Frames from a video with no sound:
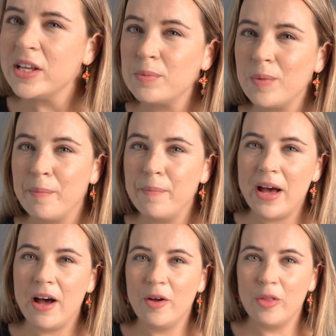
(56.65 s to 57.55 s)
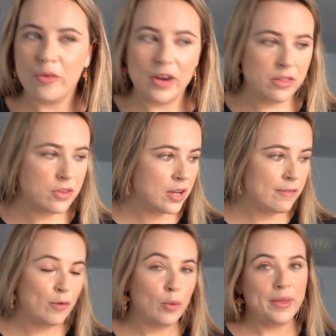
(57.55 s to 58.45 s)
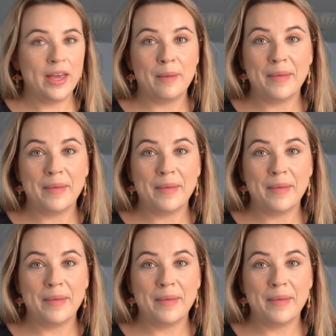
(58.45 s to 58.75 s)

It's about 3:34 p.m.